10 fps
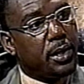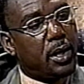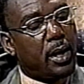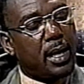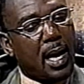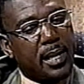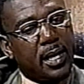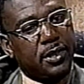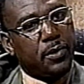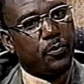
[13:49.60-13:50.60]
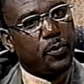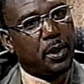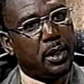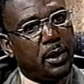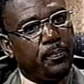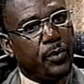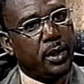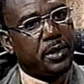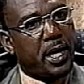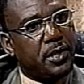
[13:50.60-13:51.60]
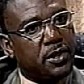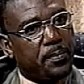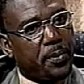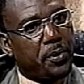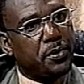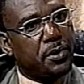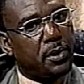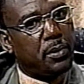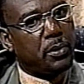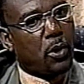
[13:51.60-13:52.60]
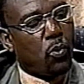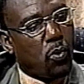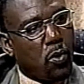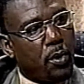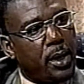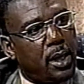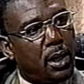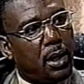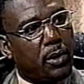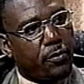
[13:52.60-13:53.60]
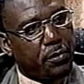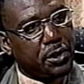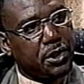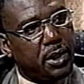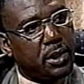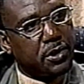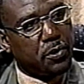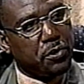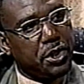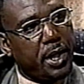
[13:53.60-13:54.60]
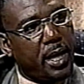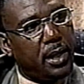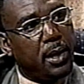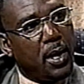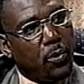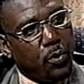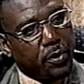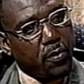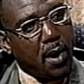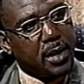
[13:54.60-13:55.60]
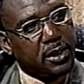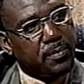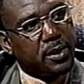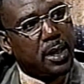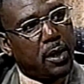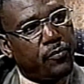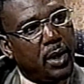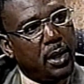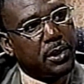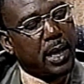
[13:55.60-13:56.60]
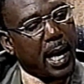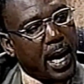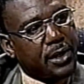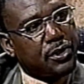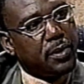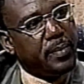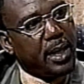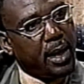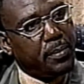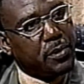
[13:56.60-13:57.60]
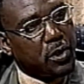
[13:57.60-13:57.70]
You know, and I guess it really takes a person, a warrior, a Christian associated with Christ himself, to actually be able